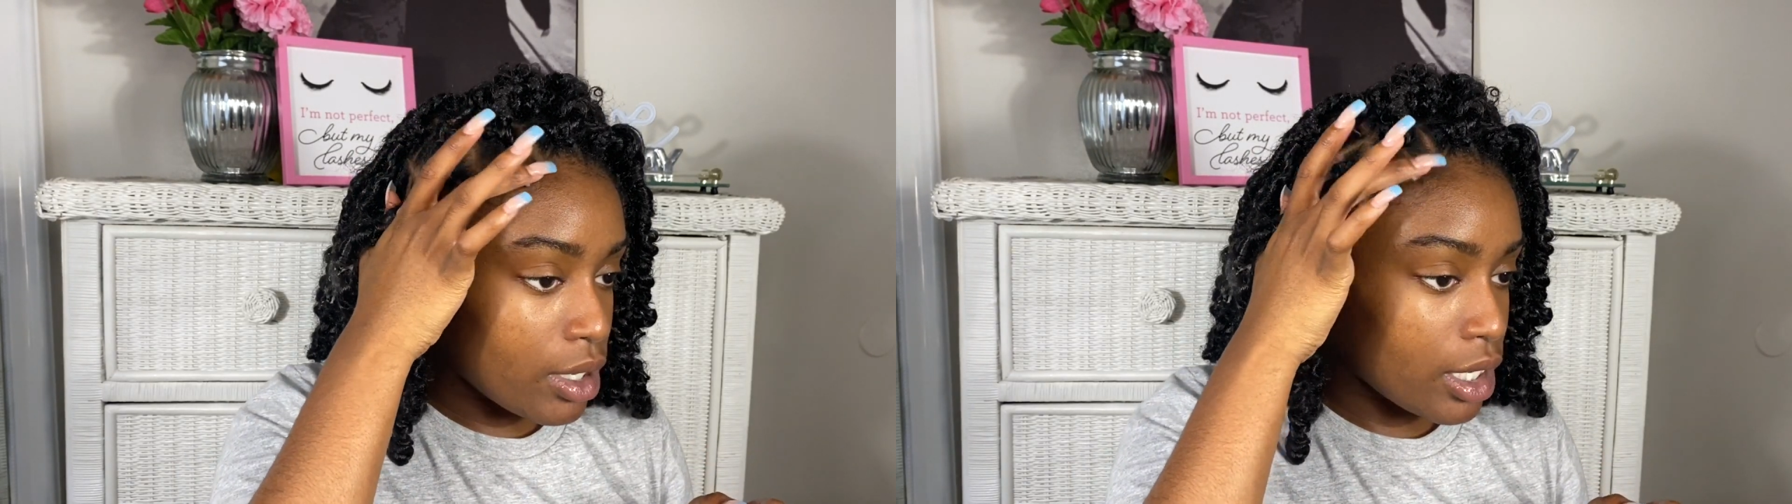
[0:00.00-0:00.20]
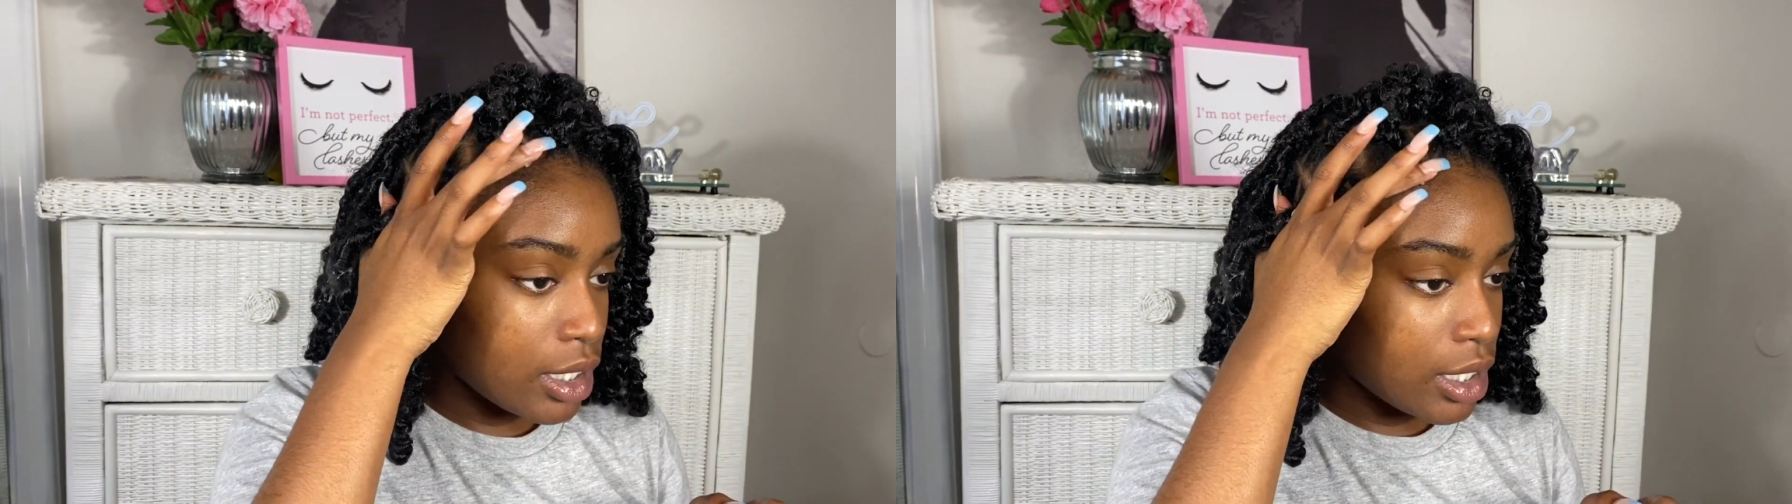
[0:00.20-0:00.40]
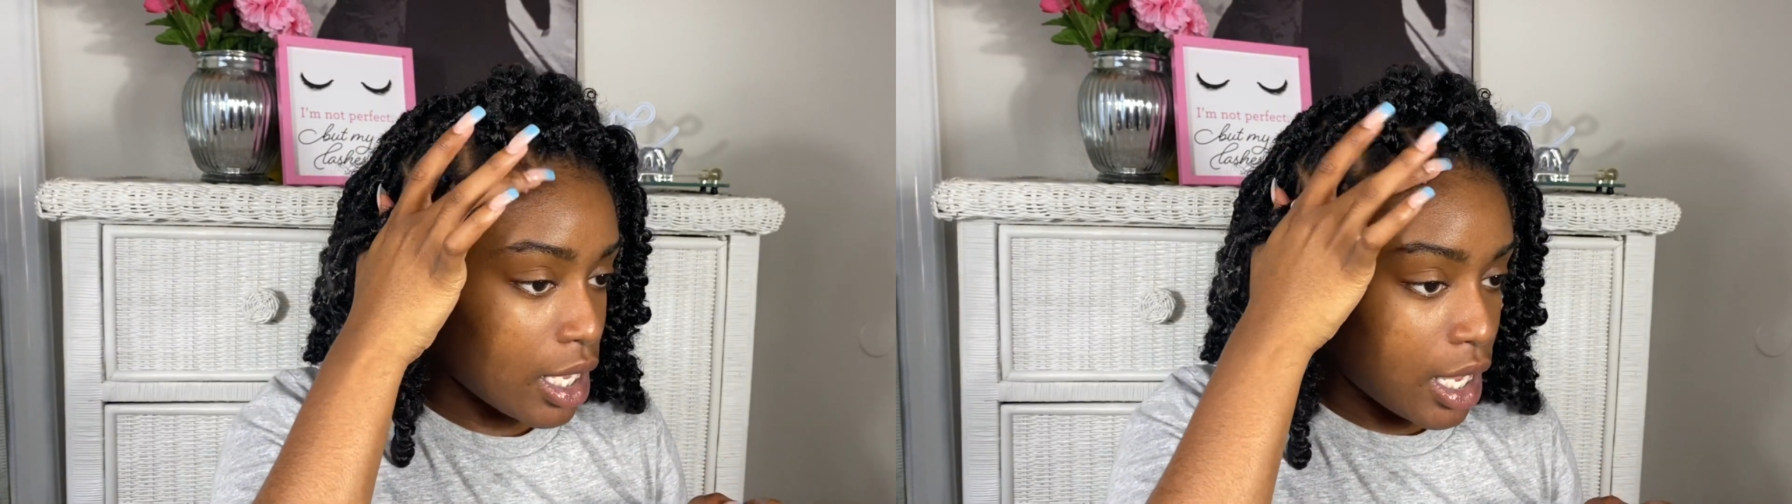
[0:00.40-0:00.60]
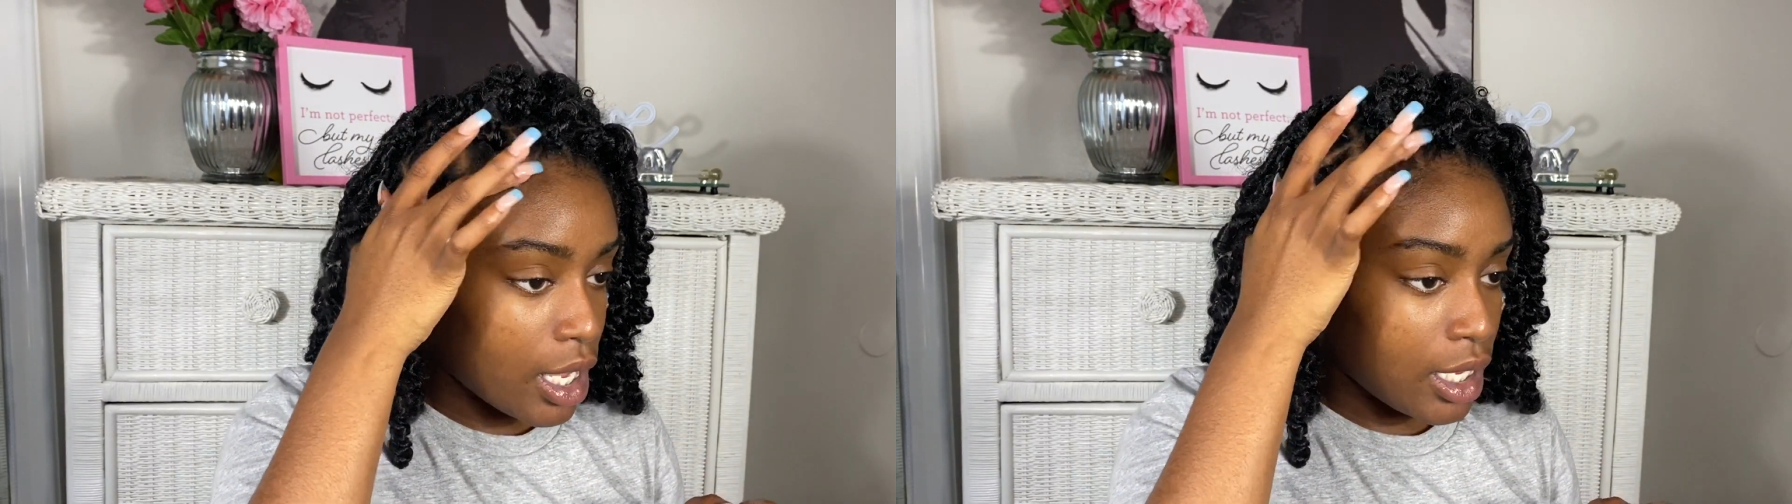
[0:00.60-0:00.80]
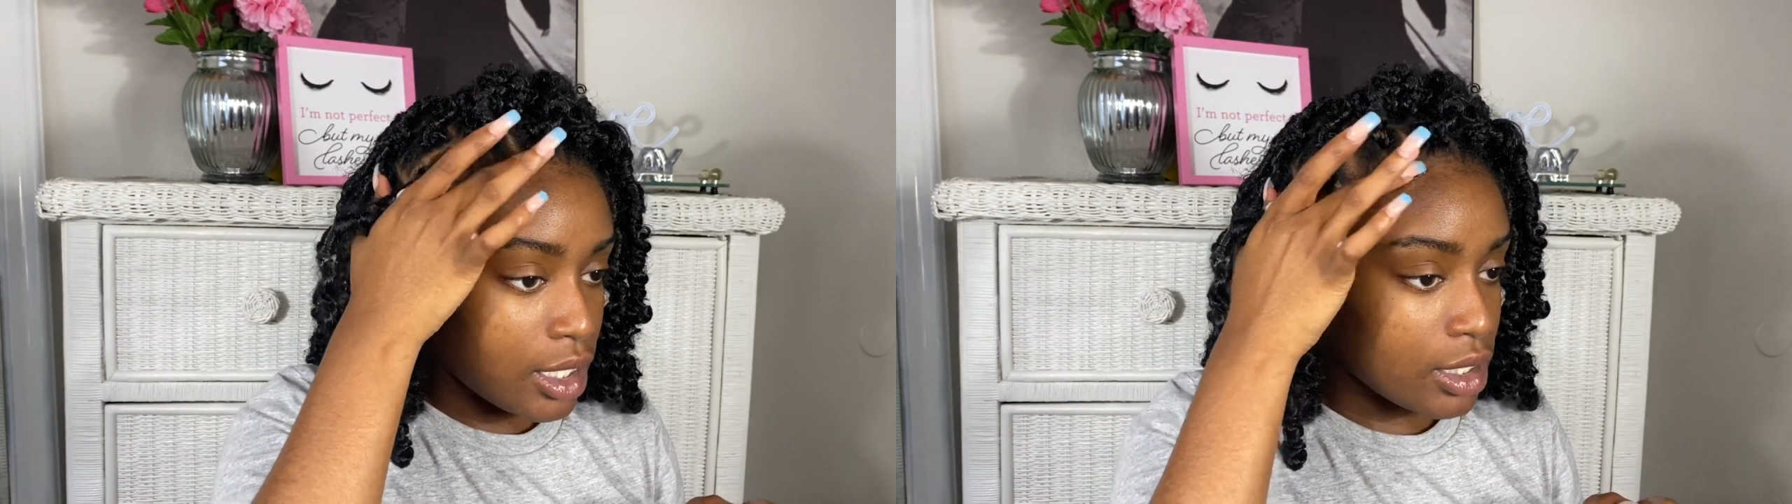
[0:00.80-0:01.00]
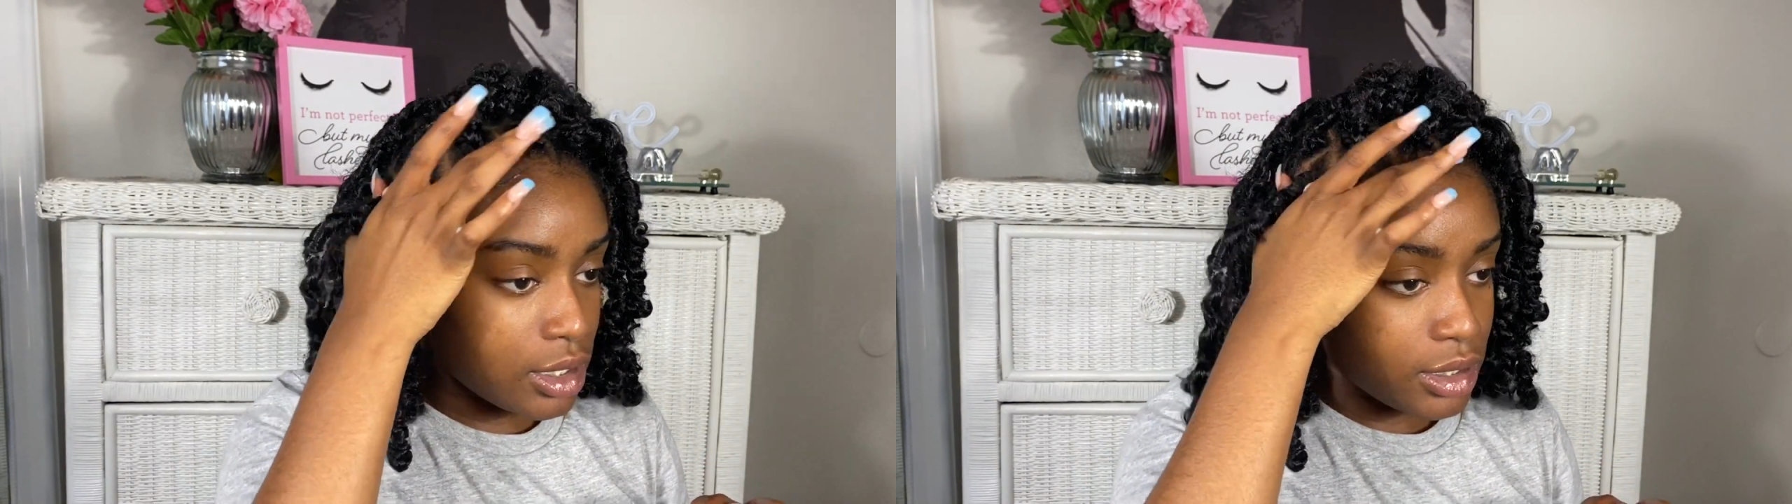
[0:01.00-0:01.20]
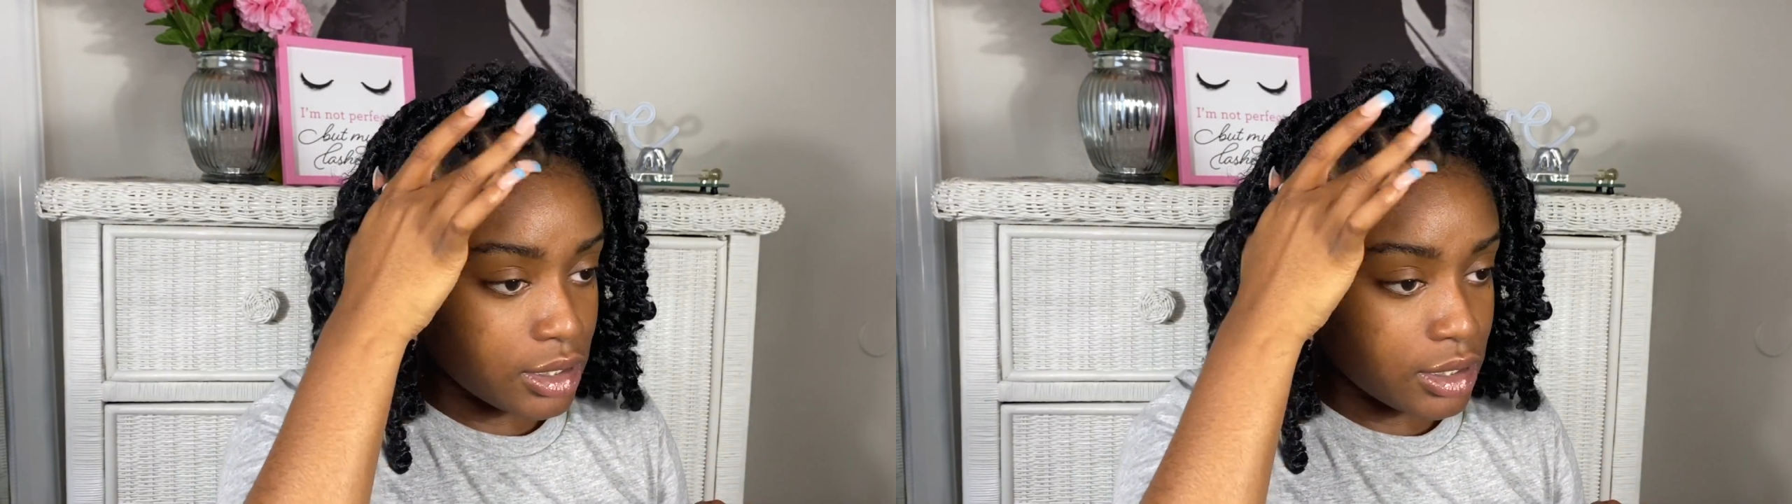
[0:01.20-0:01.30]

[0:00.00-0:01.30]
ahead and add